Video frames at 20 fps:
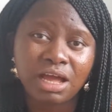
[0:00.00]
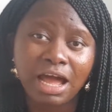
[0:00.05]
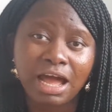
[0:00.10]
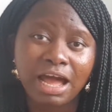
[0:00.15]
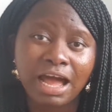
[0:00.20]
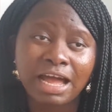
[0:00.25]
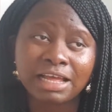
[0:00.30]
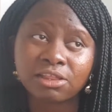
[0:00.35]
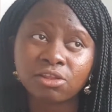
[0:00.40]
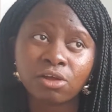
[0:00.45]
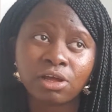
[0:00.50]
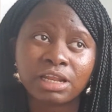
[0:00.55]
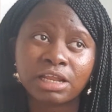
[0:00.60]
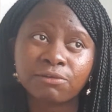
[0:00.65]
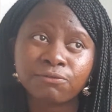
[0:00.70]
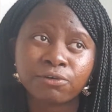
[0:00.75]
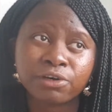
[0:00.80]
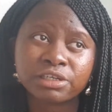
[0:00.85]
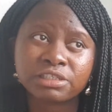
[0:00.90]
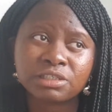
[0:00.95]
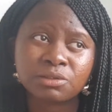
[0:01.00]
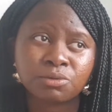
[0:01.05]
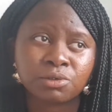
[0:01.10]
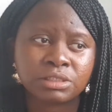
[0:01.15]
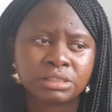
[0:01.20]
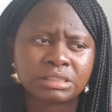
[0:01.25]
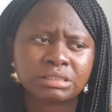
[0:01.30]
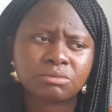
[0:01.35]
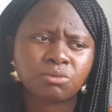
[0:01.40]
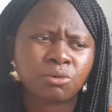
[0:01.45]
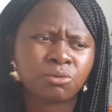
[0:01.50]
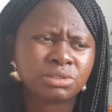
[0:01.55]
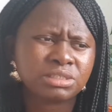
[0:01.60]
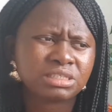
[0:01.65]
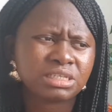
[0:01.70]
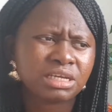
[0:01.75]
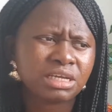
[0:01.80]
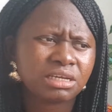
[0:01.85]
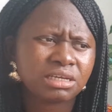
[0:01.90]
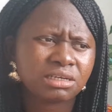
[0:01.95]
I thought at first it was, what was
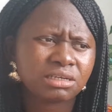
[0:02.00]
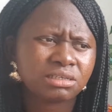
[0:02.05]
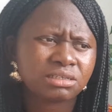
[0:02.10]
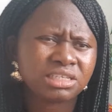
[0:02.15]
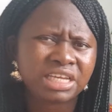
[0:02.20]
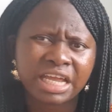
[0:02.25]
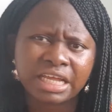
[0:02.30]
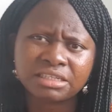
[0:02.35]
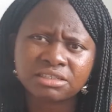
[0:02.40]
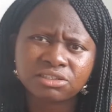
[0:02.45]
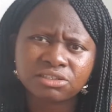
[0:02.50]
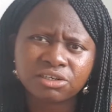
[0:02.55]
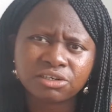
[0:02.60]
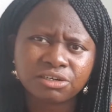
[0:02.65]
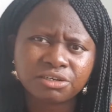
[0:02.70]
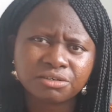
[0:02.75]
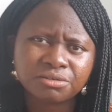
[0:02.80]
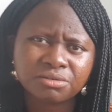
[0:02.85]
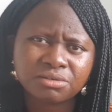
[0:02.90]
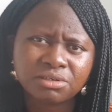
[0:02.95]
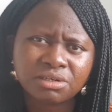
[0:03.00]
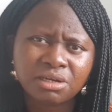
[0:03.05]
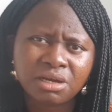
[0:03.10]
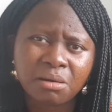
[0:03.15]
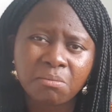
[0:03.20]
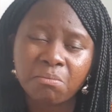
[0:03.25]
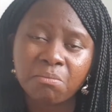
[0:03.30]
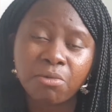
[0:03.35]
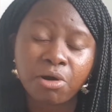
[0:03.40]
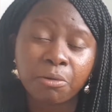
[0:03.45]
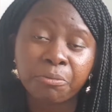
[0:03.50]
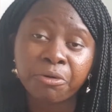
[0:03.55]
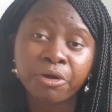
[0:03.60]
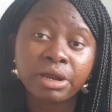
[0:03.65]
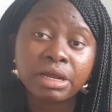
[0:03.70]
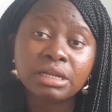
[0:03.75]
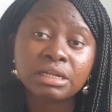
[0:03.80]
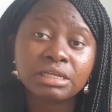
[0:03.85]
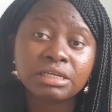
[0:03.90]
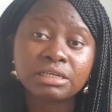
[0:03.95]
it, Cancer, but
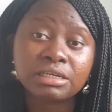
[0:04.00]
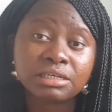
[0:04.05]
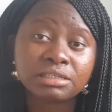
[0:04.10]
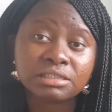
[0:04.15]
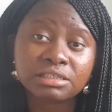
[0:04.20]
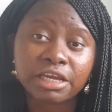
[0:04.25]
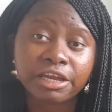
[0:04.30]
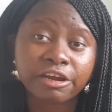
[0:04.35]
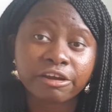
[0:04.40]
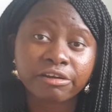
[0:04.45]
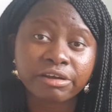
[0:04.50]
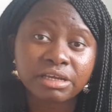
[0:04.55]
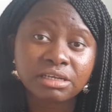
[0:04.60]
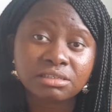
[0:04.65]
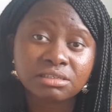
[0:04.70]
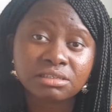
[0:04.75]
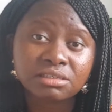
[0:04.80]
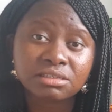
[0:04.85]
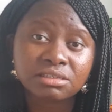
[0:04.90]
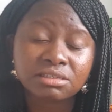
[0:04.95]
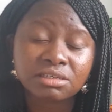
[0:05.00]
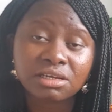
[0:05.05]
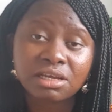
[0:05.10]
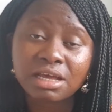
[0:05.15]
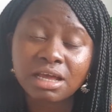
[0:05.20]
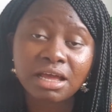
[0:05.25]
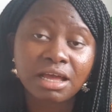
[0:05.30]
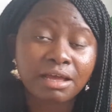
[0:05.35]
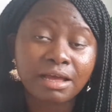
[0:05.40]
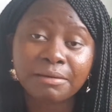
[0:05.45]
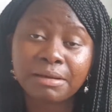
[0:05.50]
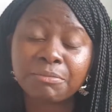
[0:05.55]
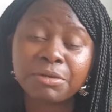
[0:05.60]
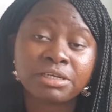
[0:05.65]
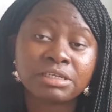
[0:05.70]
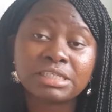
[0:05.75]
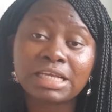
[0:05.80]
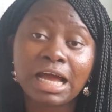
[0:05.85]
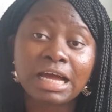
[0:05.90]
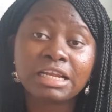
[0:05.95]
apparently it's Aries
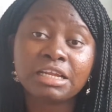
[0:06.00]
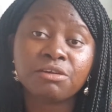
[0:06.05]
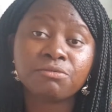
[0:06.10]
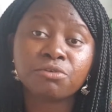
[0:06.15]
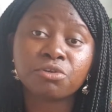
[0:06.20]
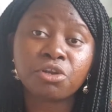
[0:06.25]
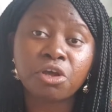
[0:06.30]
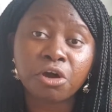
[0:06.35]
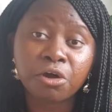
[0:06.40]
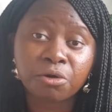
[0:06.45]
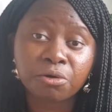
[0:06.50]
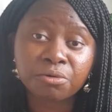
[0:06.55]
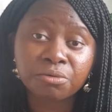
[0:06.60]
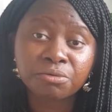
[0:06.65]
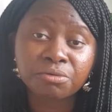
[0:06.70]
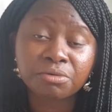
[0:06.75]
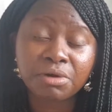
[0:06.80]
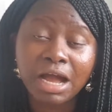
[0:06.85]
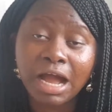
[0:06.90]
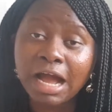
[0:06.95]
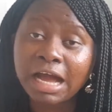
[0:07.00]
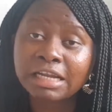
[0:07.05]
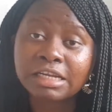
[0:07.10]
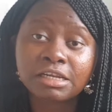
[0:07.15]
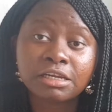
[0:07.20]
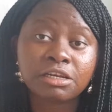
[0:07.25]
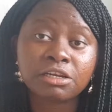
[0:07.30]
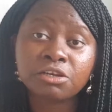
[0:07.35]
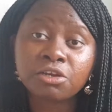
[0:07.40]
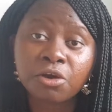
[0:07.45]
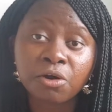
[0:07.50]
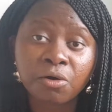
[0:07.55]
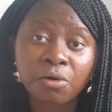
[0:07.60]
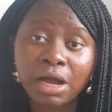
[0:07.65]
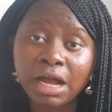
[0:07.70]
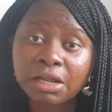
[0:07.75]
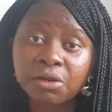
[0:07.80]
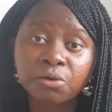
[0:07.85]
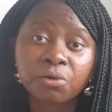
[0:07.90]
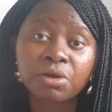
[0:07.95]
because I didn't even know. I didn't know.
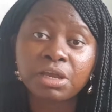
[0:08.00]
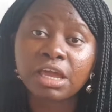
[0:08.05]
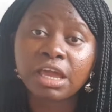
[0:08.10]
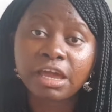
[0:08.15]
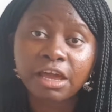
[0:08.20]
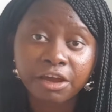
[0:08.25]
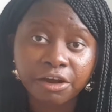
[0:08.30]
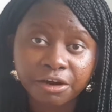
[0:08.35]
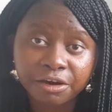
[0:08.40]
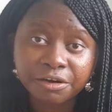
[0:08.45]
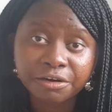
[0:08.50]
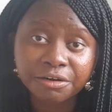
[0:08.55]
I don't care.